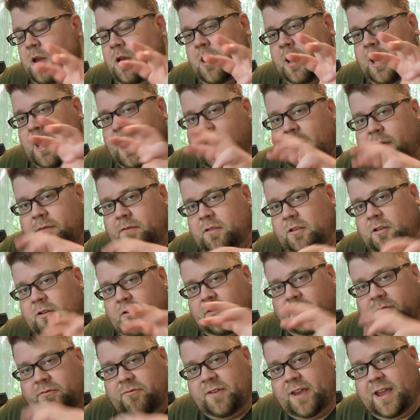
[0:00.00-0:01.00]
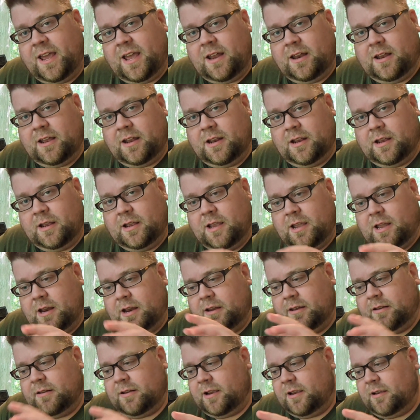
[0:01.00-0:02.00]
have a little fan in it, and
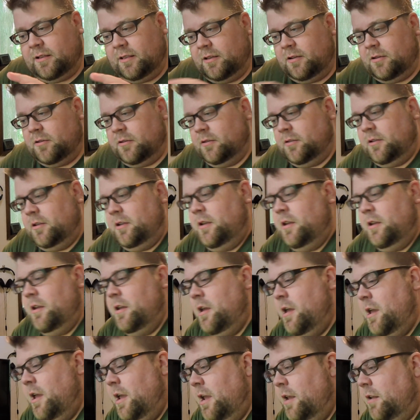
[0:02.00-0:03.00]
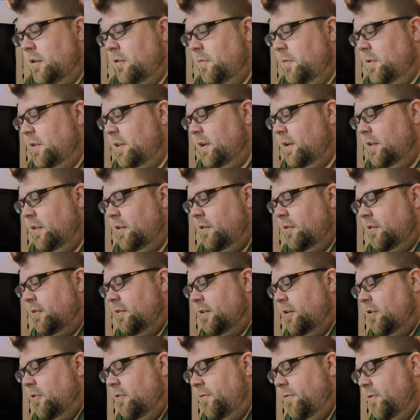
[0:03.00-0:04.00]
it's like it's almost like a little
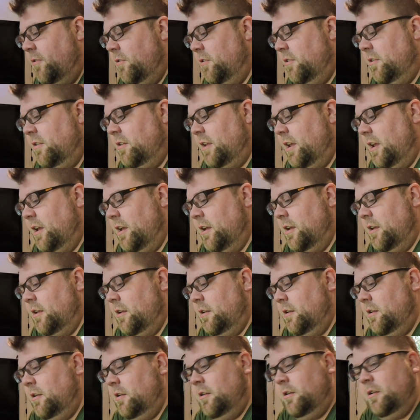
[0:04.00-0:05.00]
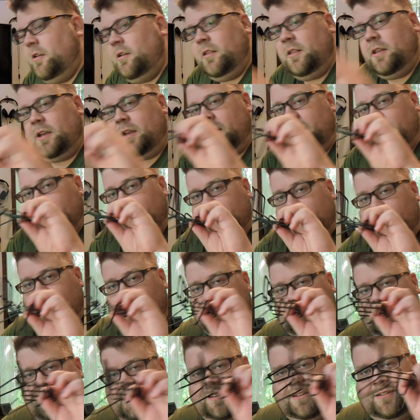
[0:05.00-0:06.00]
cell phone stand, like
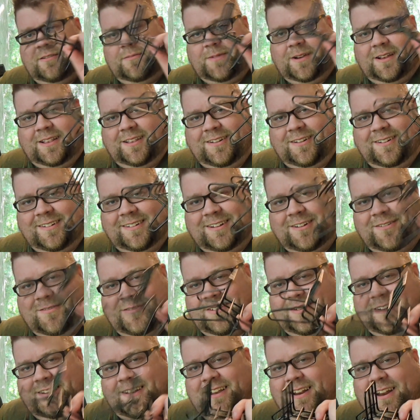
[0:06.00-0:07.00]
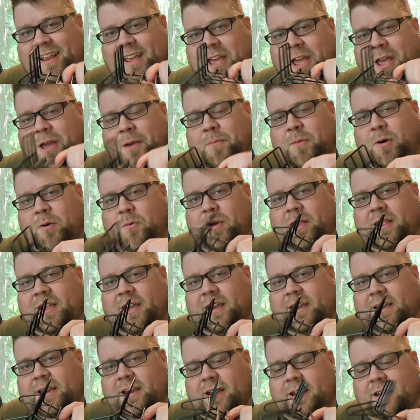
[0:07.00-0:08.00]
this is my little cell phone stand, but with
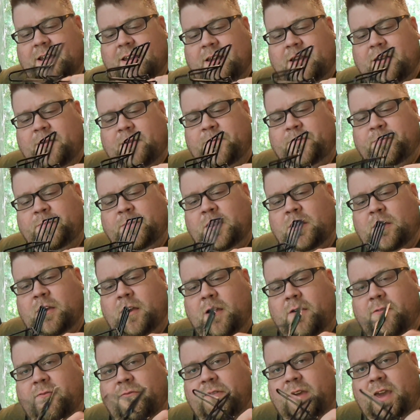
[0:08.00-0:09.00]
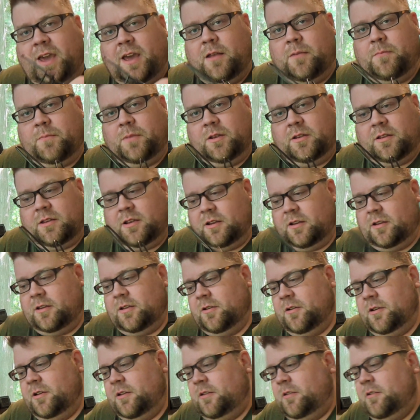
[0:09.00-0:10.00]
like a fan built
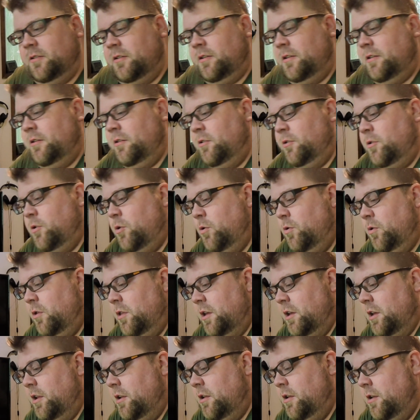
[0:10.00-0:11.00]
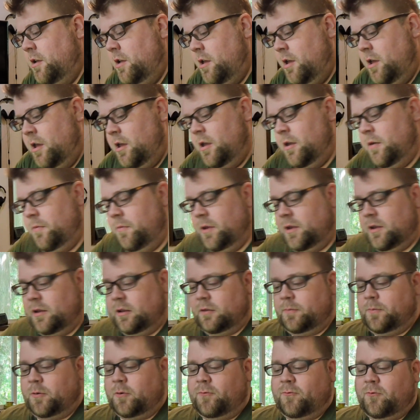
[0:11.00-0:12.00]
into it so it can cool it, because
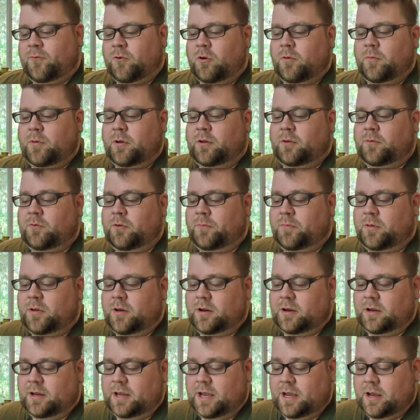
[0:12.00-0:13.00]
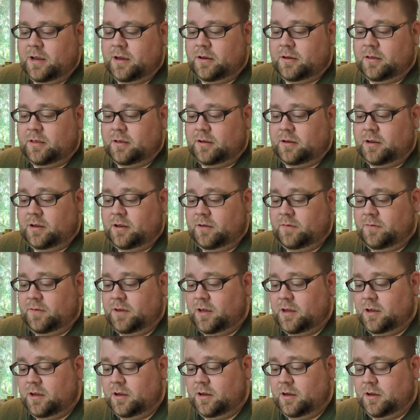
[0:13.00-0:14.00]
the performance when plugged in to the
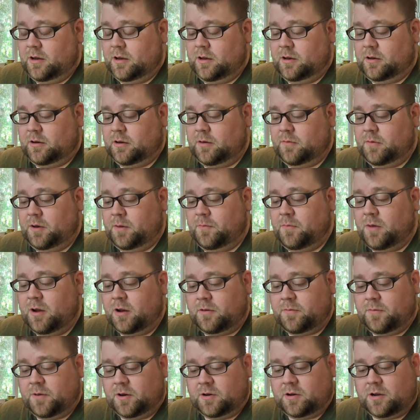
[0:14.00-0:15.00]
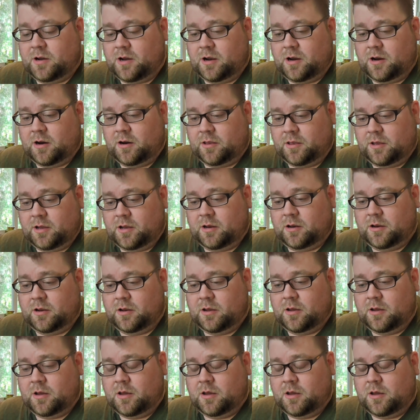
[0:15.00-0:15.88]
TV is going to be much higher than